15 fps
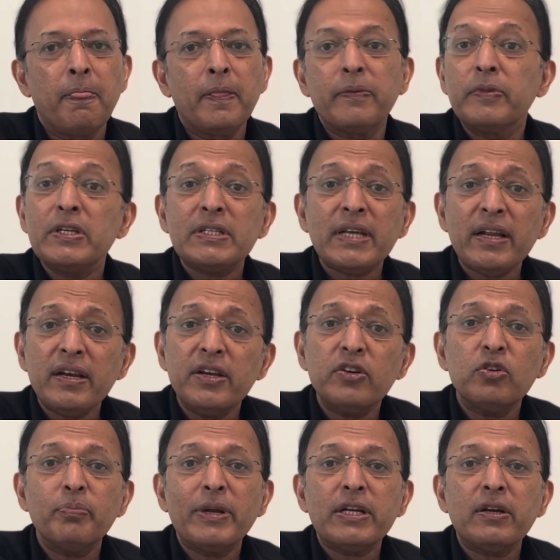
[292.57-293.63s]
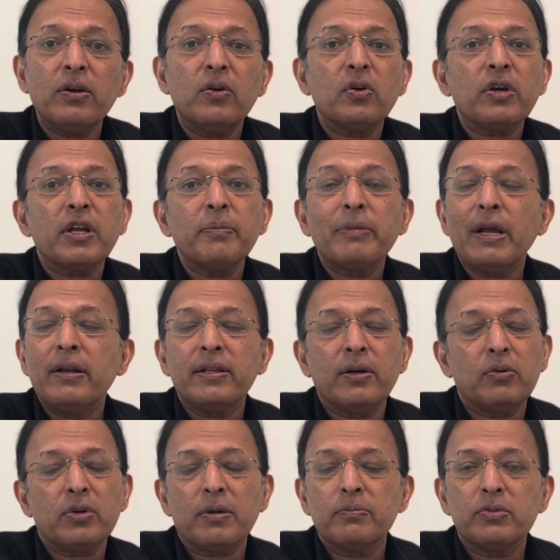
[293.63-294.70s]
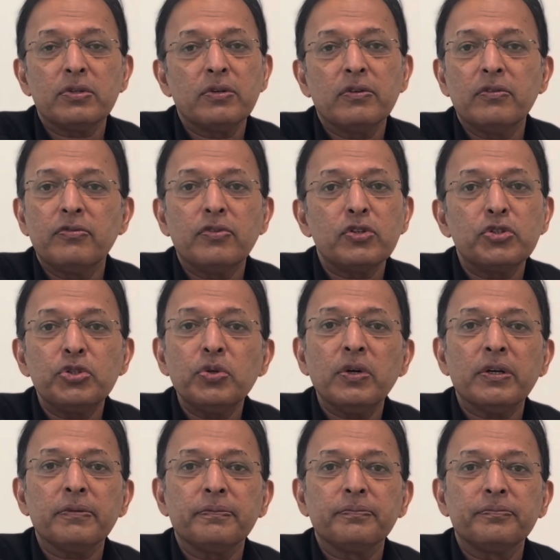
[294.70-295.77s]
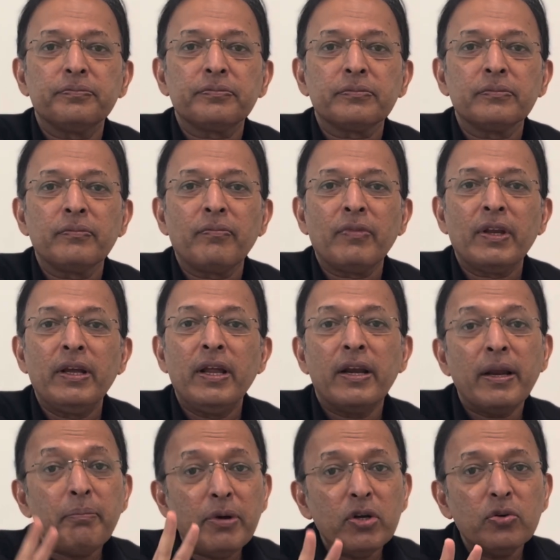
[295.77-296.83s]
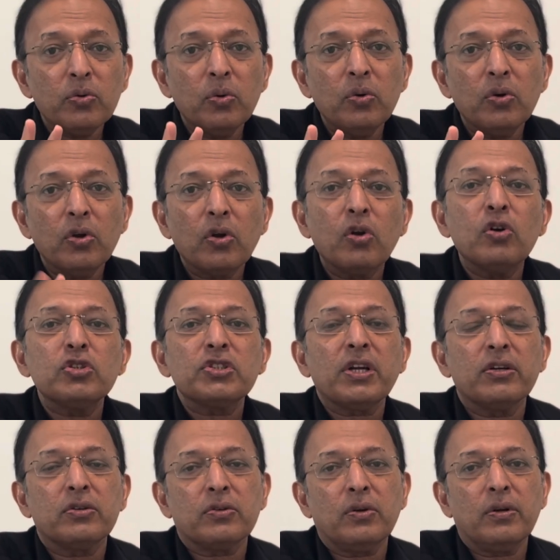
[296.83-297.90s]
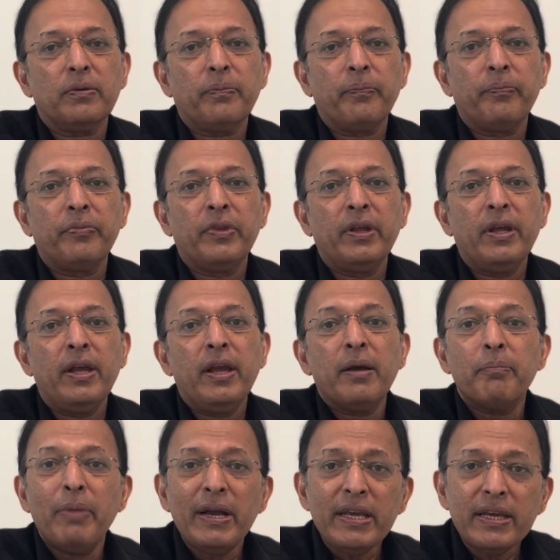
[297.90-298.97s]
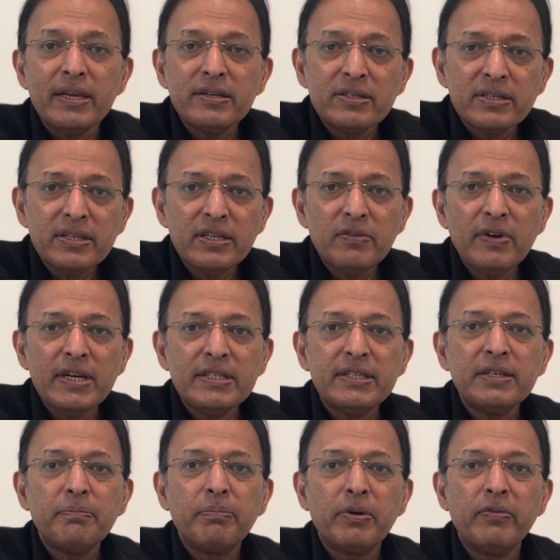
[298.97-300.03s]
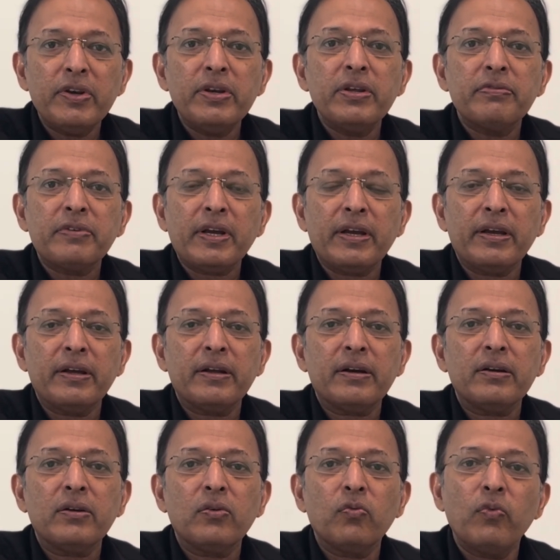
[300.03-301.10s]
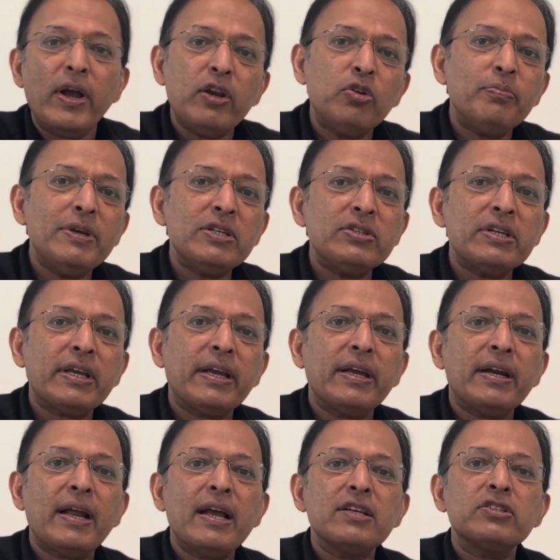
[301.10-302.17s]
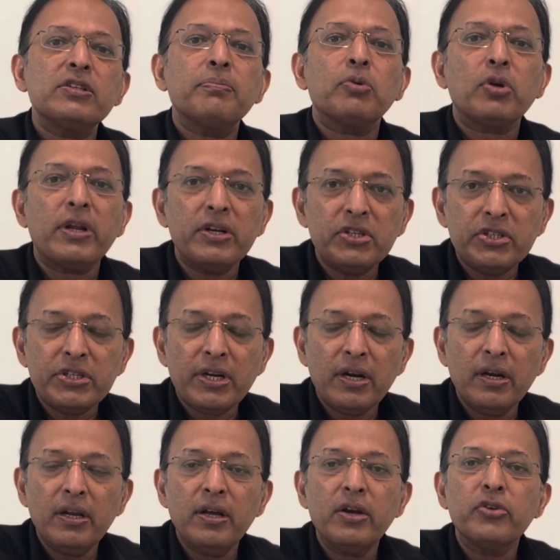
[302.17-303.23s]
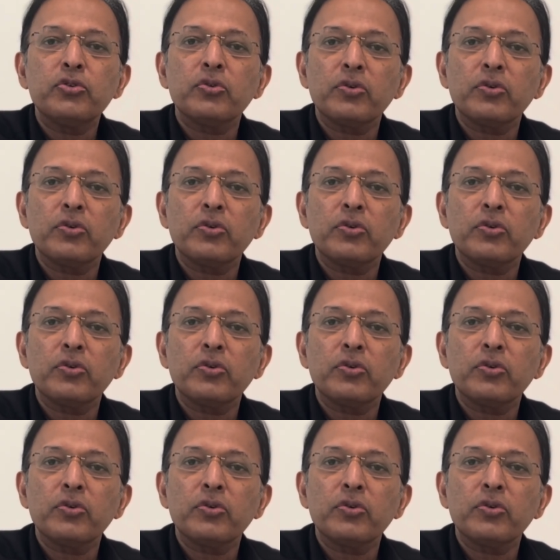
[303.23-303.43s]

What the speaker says: This can lead to better long-term health outcomes for sure. Number two, cost control. By incentivizing preventive care, value-based care has the potential to